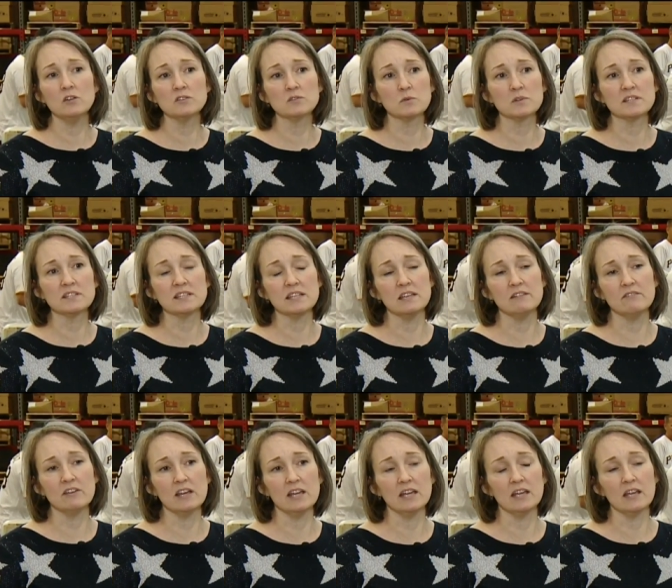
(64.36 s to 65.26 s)
who's
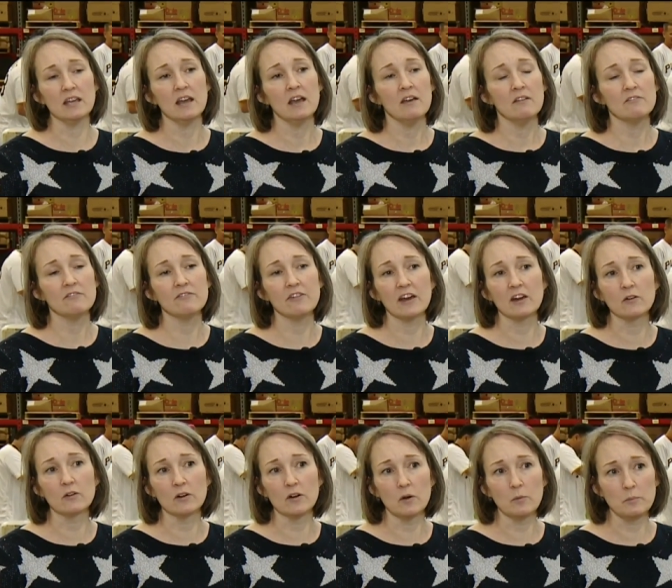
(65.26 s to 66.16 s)
receiving
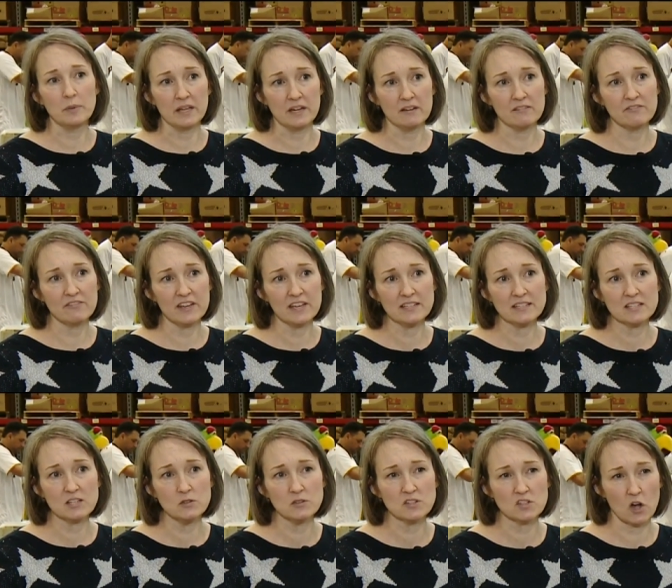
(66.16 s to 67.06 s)
federal
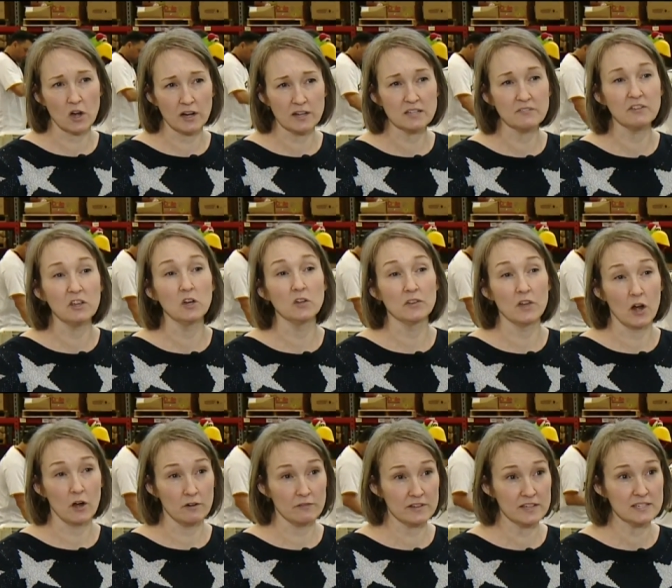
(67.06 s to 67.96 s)
benefits who's starting to feel
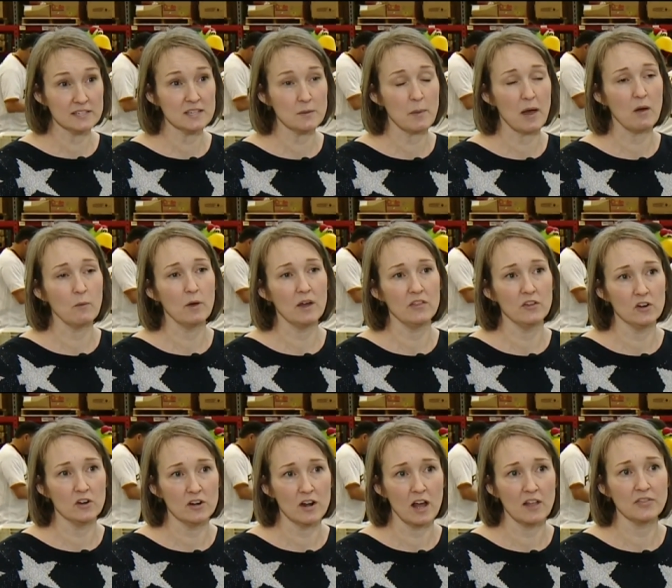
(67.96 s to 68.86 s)
nervous about whether
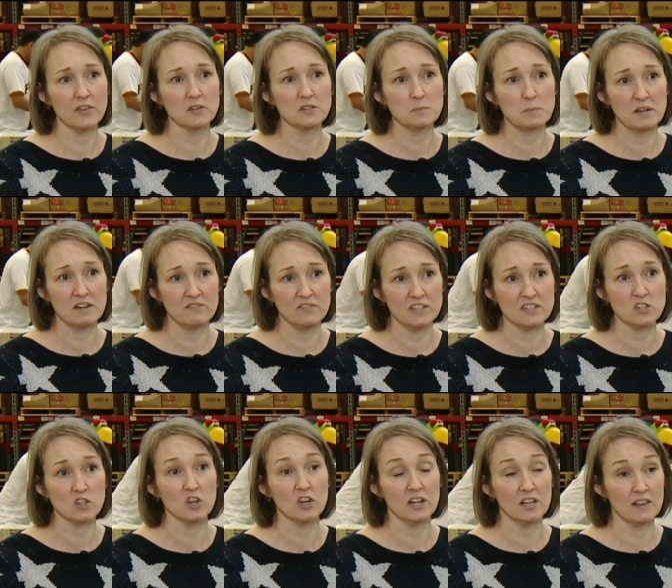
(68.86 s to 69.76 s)
or not those benefits
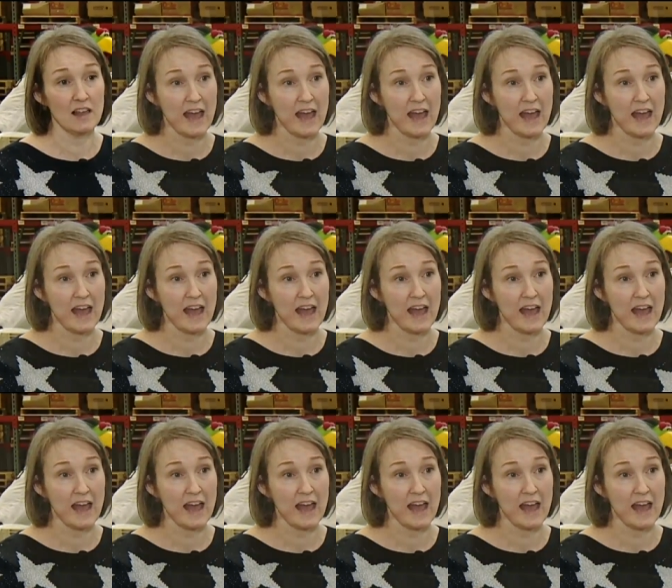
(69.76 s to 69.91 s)
are going to